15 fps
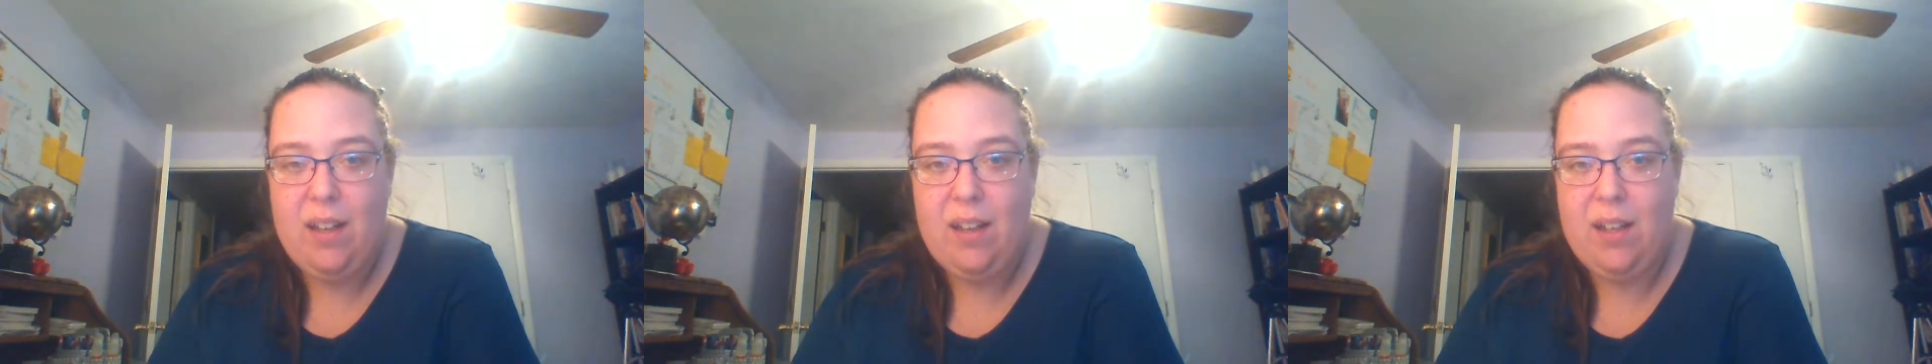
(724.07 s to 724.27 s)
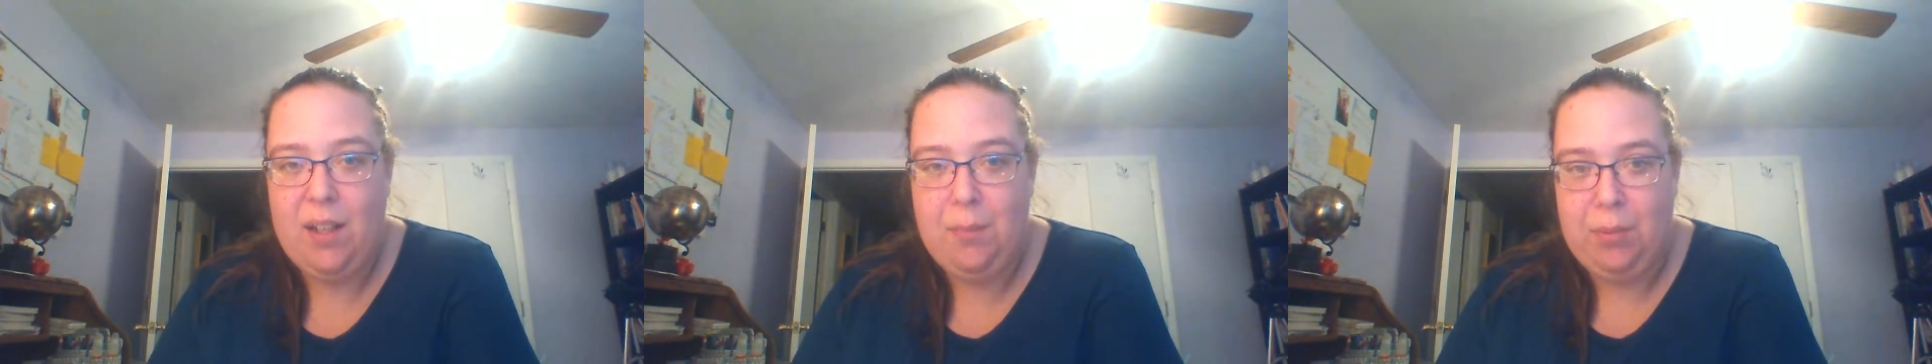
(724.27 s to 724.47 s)

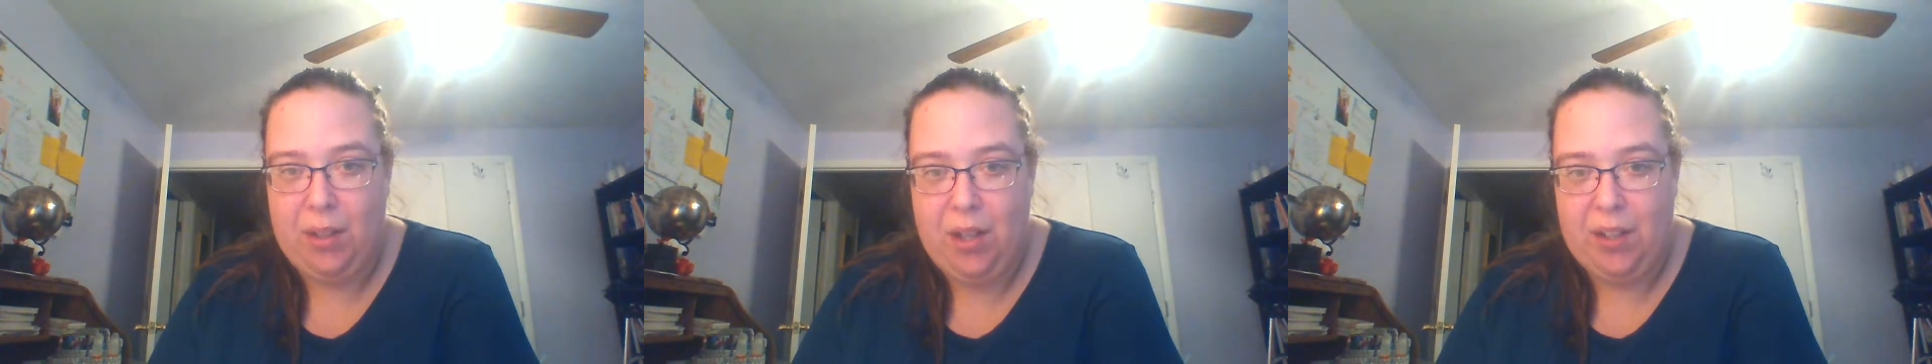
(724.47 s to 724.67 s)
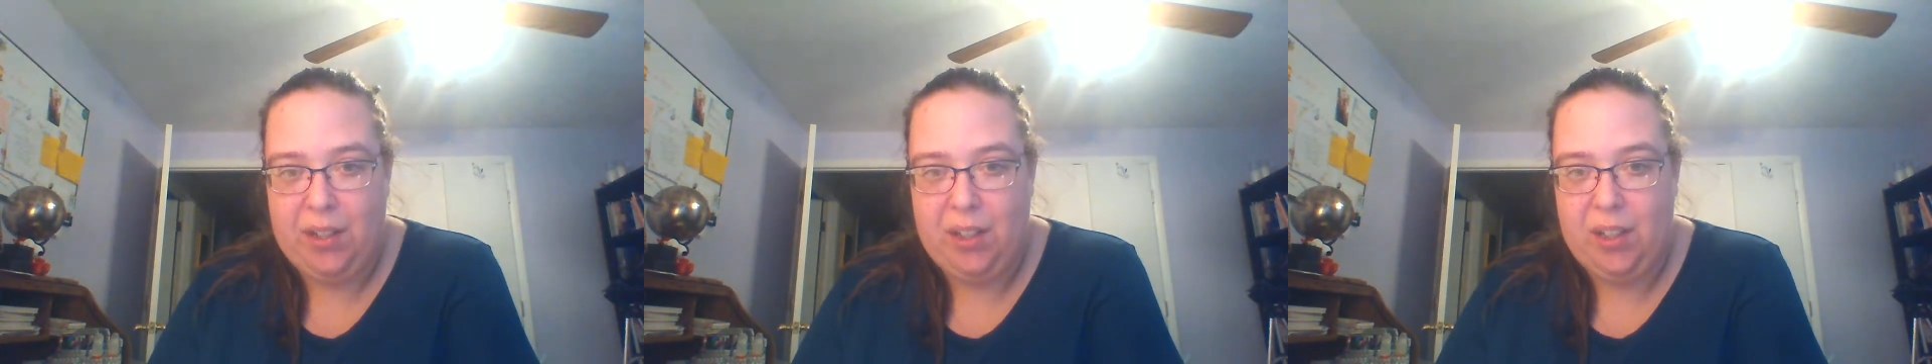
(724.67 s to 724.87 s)
on
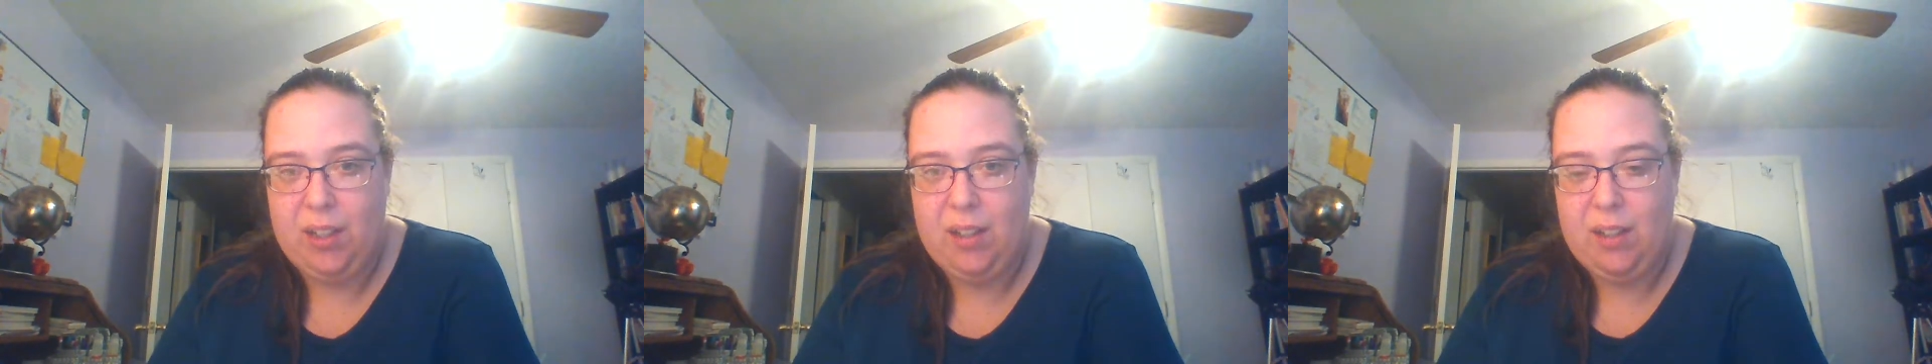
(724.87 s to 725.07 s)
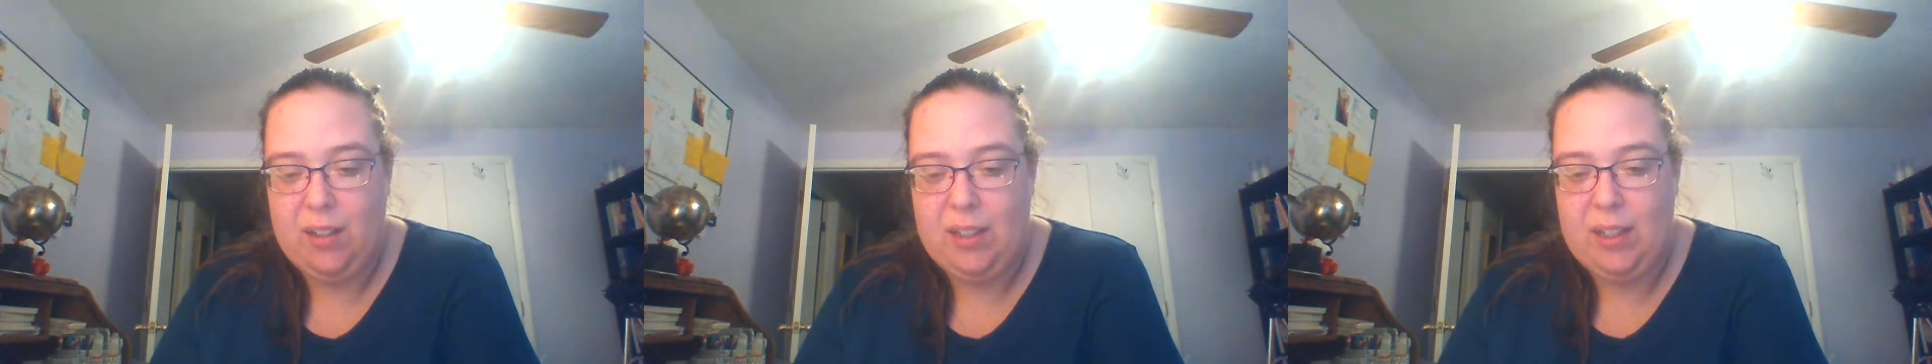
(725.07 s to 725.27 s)
Blogger,
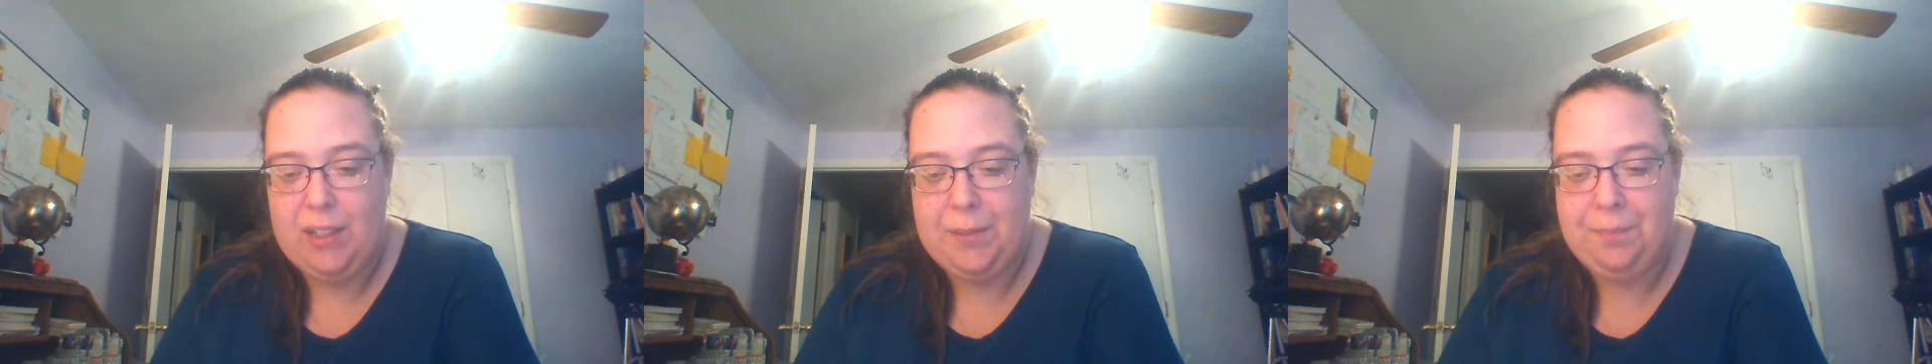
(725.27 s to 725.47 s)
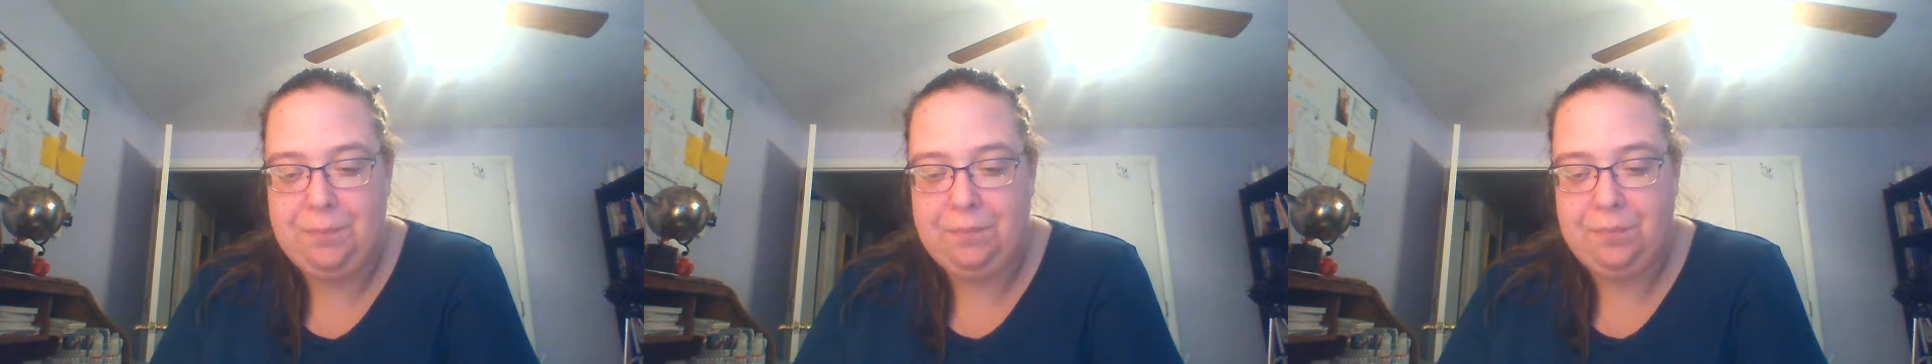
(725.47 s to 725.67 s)

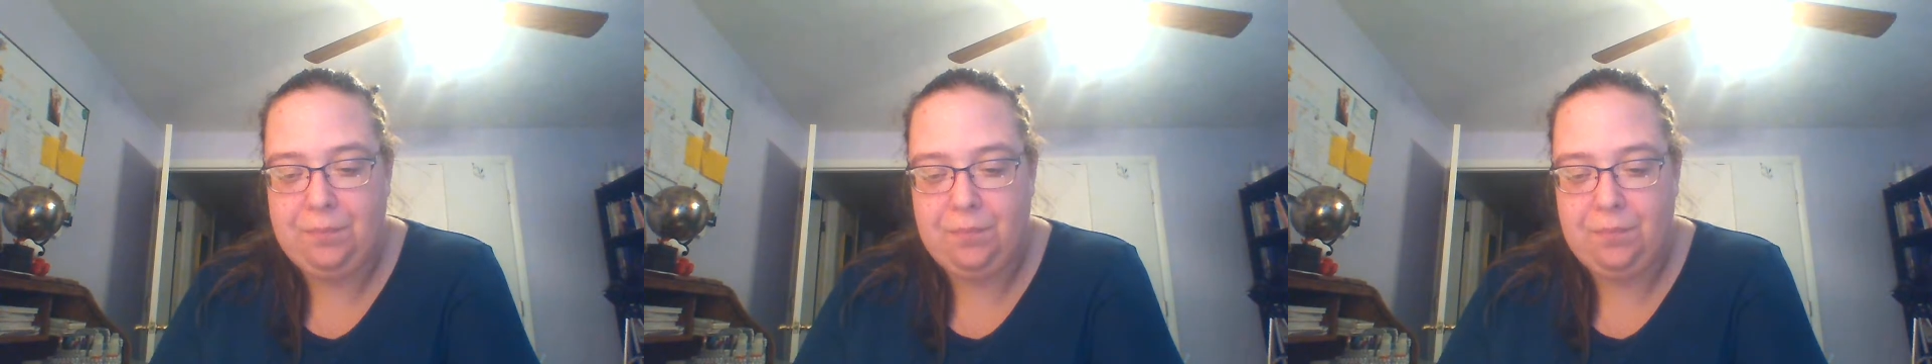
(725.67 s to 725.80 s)
um,